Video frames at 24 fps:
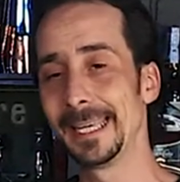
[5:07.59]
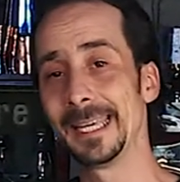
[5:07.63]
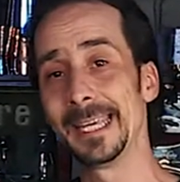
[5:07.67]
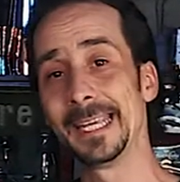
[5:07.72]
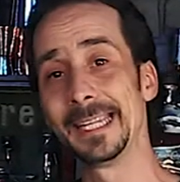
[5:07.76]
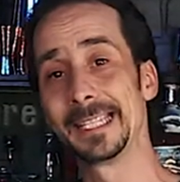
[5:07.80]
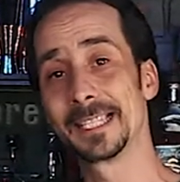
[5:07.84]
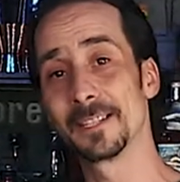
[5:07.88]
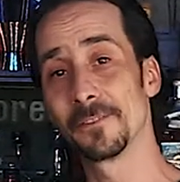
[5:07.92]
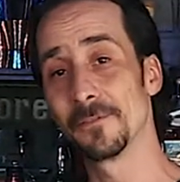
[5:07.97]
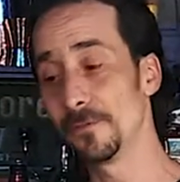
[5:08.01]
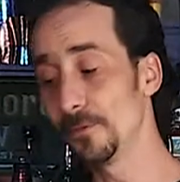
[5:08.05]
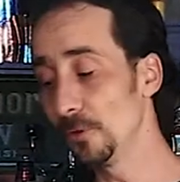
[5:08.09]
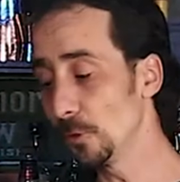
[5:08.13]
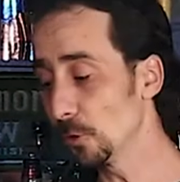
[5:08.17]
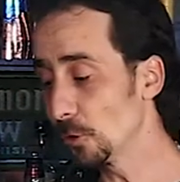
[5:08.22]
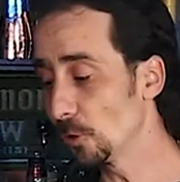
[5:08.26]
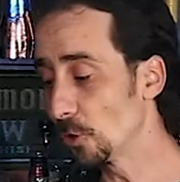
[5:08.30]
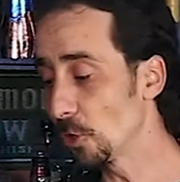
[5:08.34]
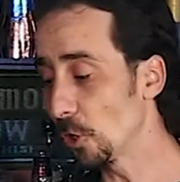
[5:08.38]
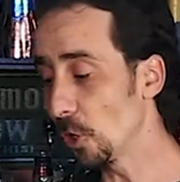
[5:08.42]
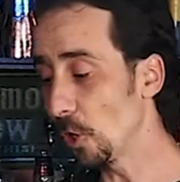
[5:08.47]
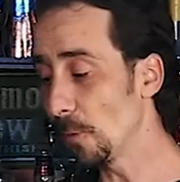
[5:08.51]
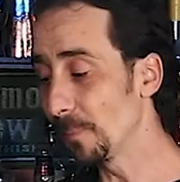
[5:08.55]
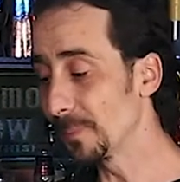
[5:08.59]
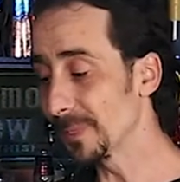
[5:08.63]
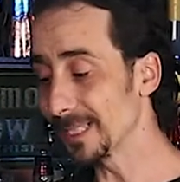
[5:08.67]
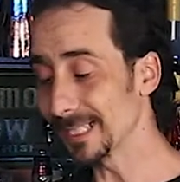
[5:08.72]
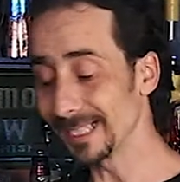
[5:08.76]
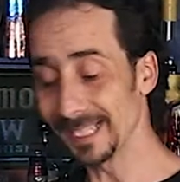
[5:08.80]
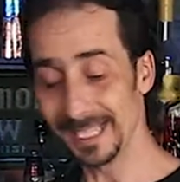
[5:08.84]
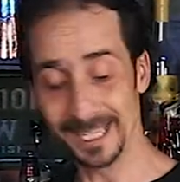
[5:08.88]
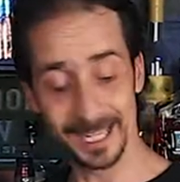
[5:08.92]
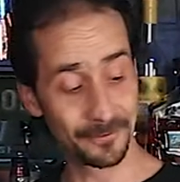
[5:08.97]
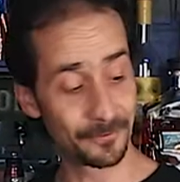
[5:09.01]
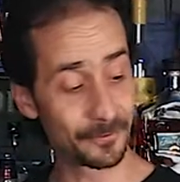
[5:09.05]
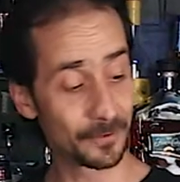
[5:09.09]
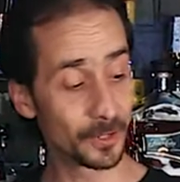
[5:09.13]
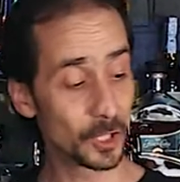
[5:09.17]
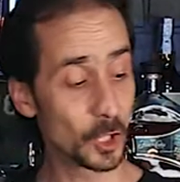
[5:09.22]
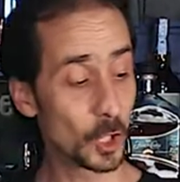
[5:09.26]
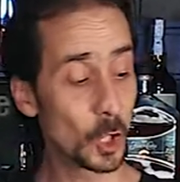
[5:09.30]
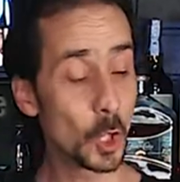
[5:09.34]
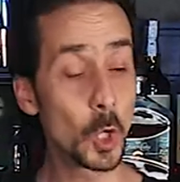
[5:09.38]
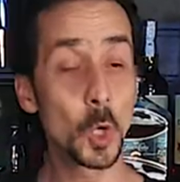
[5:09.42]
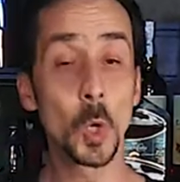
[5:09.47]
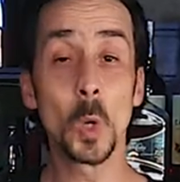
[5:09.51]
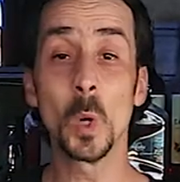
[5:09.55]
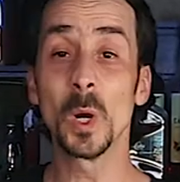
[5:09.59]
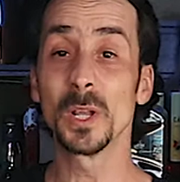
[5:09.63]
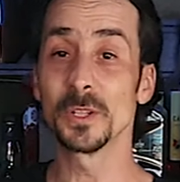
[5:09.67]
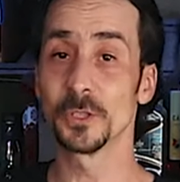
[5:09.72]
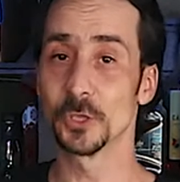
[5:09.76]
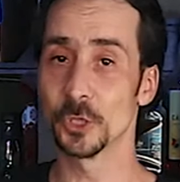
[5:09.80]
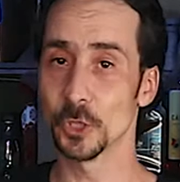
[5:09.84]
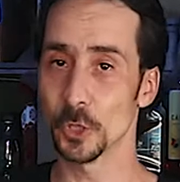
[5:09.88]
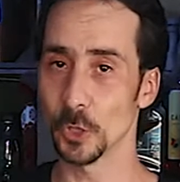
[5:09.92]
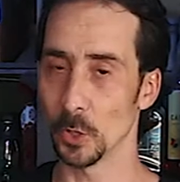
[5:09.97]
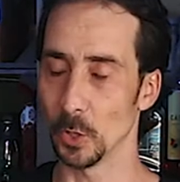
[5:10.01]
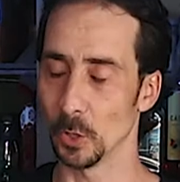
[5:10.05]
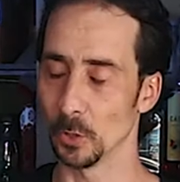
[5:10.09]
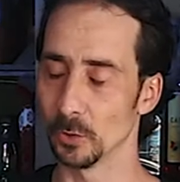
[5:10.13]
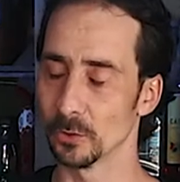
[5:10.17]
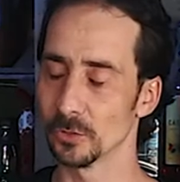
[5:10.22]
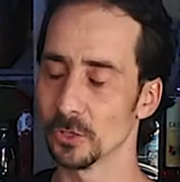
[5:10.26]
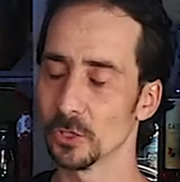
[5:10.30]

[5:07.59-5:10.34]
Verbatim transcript: it's a few drops of Cointreau.